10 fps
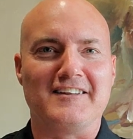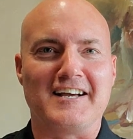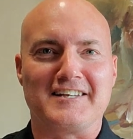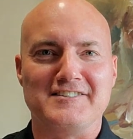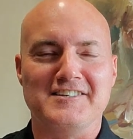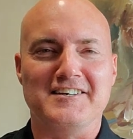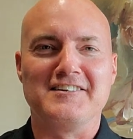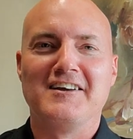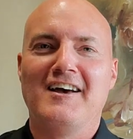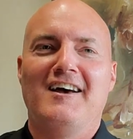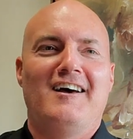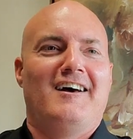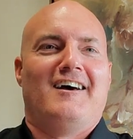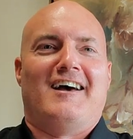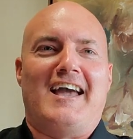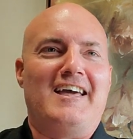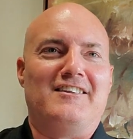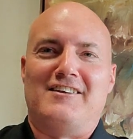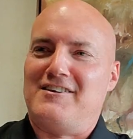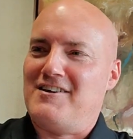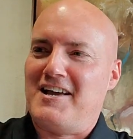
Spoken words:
like it did. And